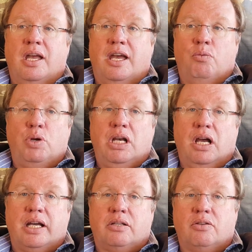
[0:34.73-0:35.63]
And we
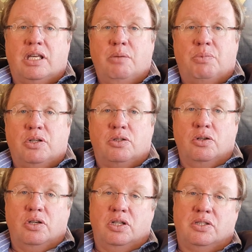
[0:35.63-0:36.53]
like to keep the
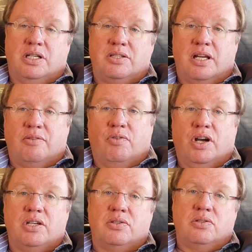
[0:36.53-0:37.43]
attorneys as the
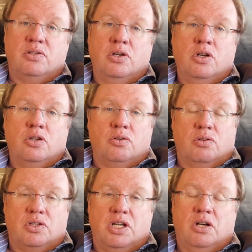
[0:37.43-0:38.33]
advisors to
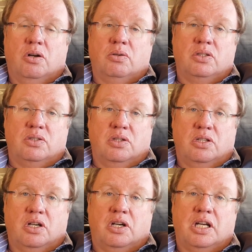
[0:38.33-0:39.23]
the shareholders and the
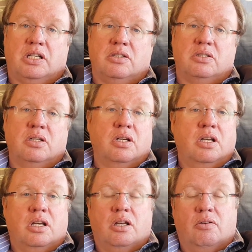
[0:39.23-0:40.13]
directors,
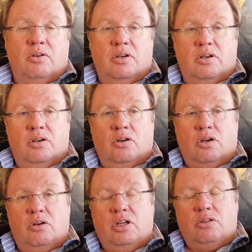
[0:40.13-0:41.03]

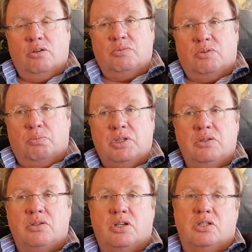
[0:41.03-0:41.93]
not only in terms of the
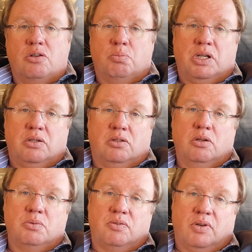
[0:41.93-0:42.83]
business rescue, but in
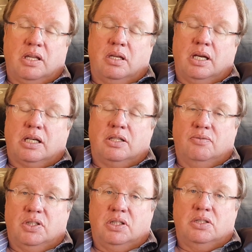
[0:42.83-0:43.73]
terms of other
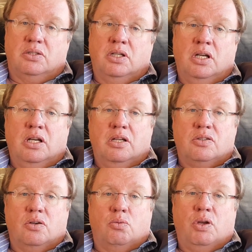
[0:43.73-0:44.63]
activities.
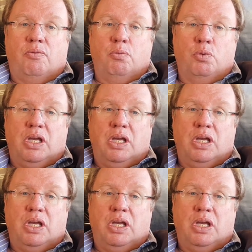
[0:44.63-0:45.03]
So we